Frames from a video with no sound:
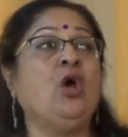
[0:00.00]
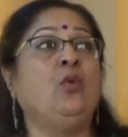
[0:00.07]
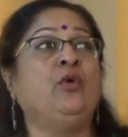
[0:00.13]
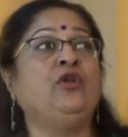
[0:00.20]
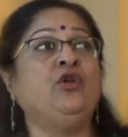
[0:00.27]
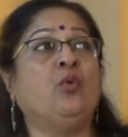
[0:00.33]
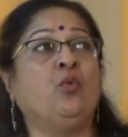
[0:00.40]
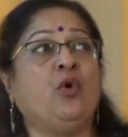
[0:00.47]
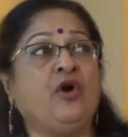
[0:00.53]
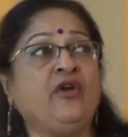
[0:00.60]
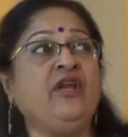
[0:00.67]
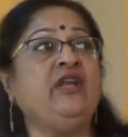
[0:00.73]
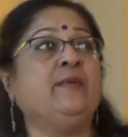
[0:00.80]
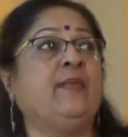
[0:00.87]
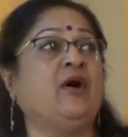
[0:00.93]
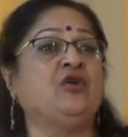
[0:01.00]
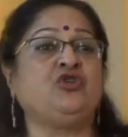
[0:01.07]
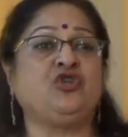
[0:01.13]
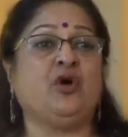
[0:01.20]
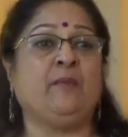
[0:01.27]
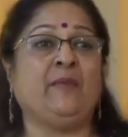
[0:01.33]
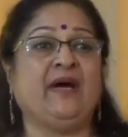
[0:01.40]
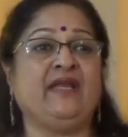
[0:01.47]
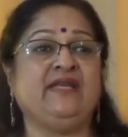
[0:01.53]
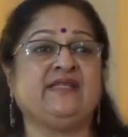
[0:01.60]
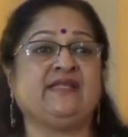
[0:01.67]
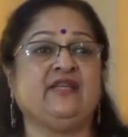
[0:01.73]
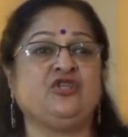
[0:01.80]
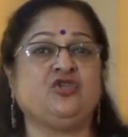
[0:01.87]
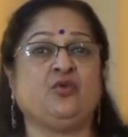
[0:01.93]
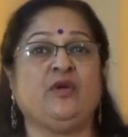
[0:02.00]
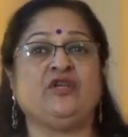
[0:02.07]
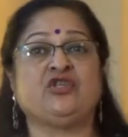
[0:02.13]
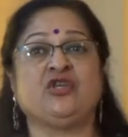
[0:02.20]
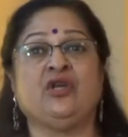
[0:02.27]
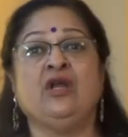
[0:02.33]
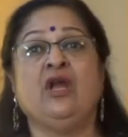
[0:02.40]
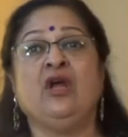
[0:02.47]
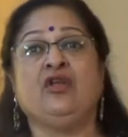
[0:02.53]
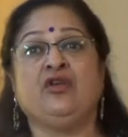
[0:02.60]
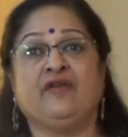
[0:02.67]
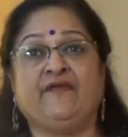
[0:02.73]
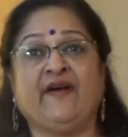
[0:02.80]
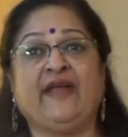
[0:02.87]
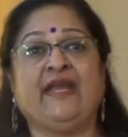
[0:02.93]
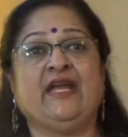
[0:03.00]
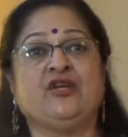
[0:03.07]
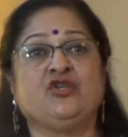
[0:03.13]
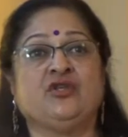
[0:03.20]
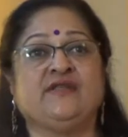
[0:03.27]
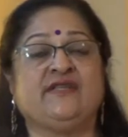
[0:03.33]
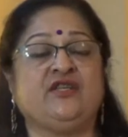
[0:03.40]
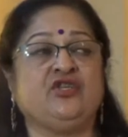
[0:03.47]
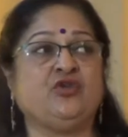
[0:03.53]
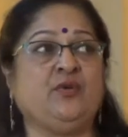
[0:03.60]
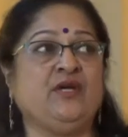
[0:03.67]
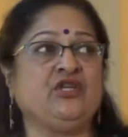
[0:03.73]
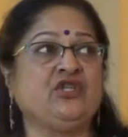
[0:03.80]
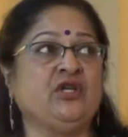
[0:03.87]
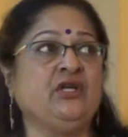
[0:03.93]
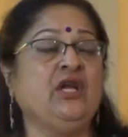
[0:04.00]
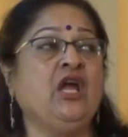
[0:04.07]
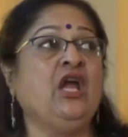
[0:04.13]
when you're worried about your money situation, your financial situation,